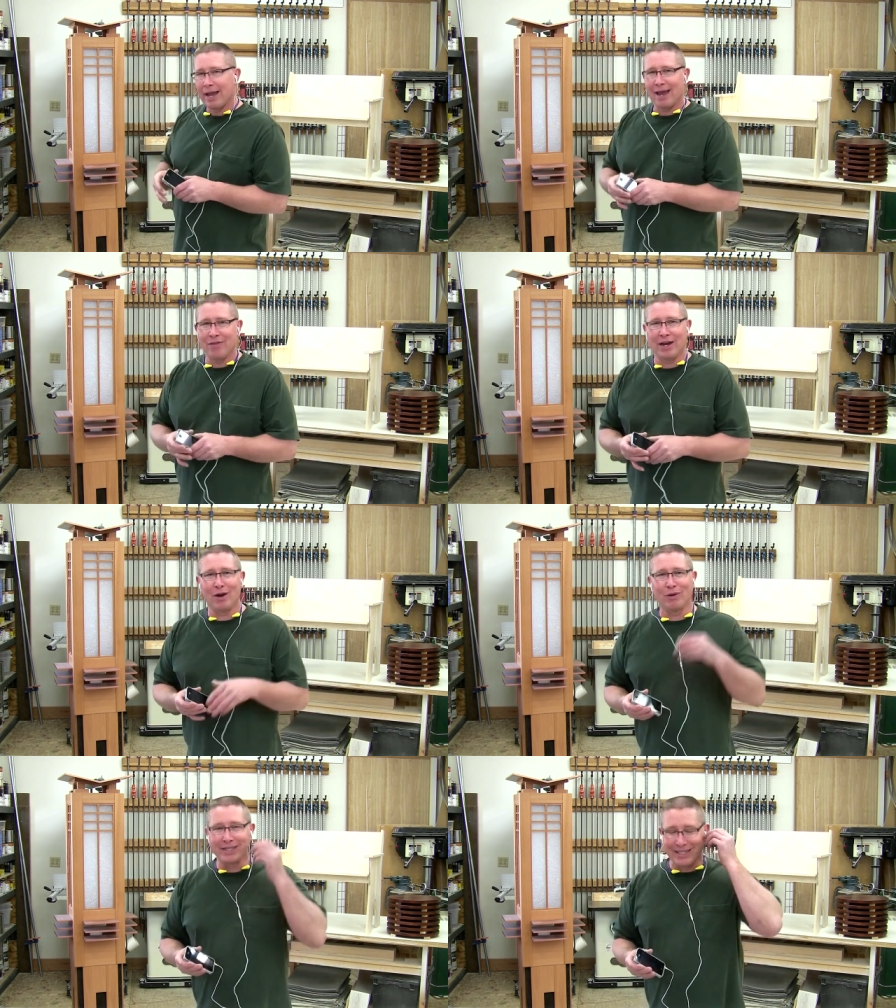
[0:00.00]
And then
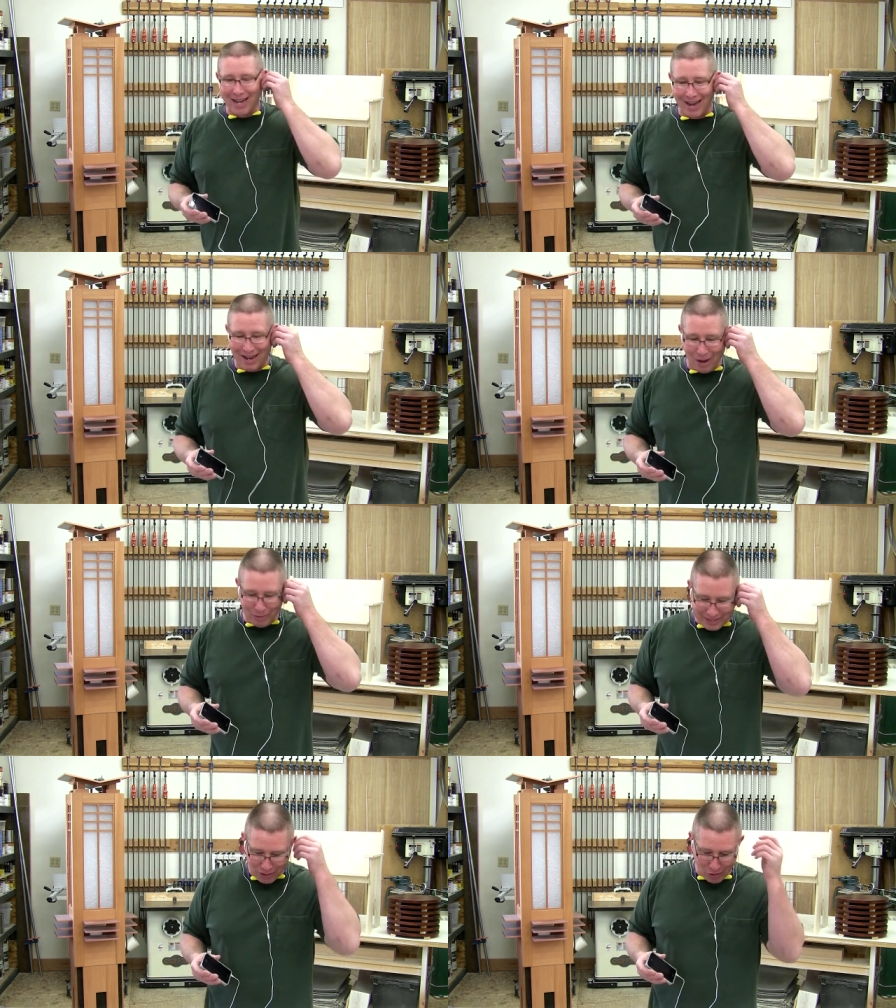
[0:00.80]
I was uh, I
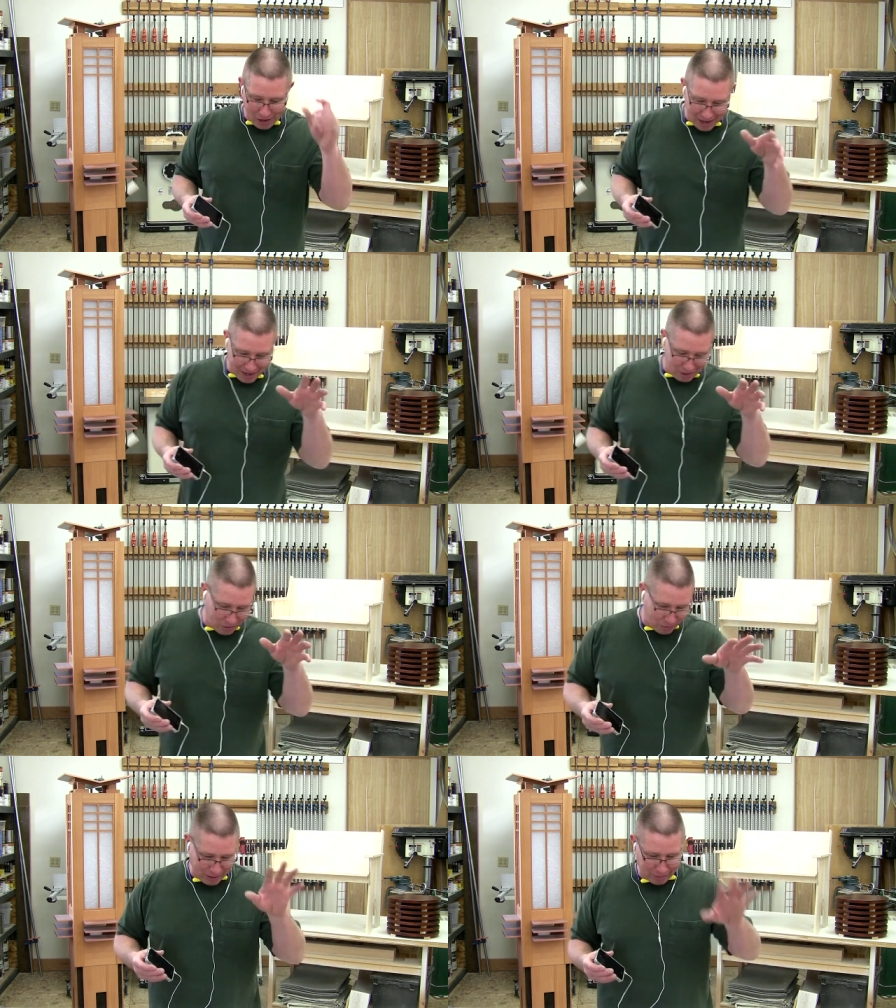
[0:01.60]
was in Ohio
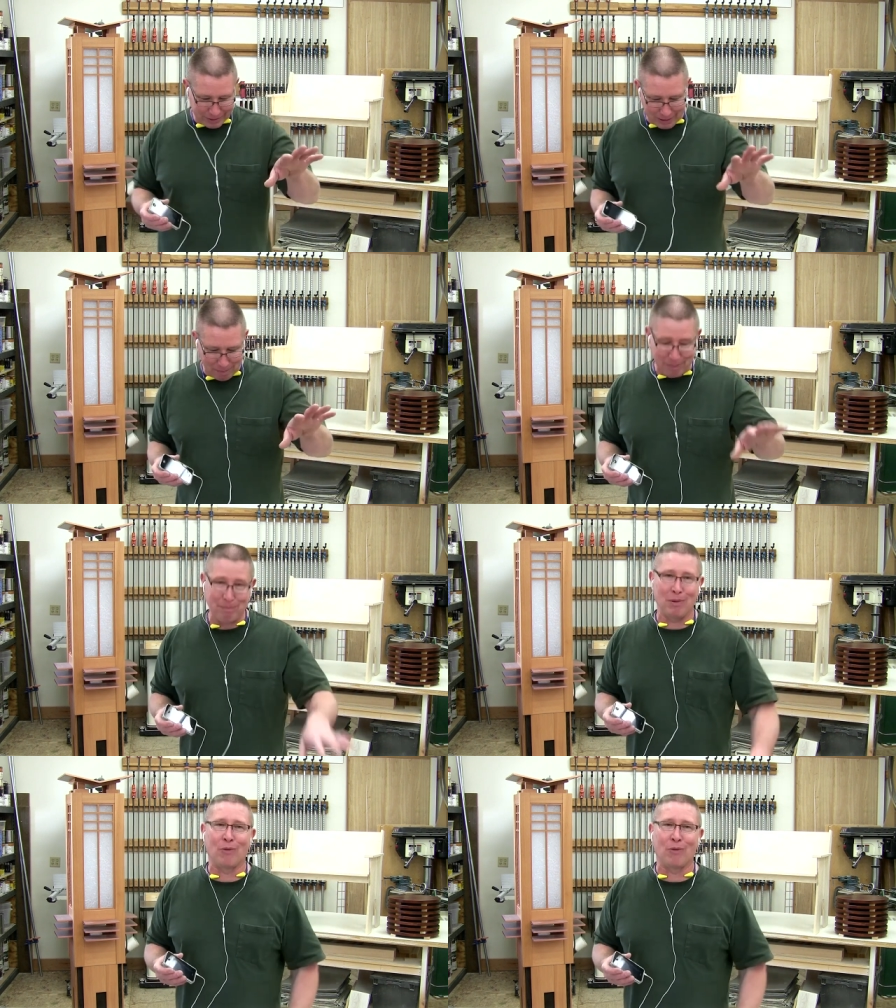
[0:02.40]
when I was up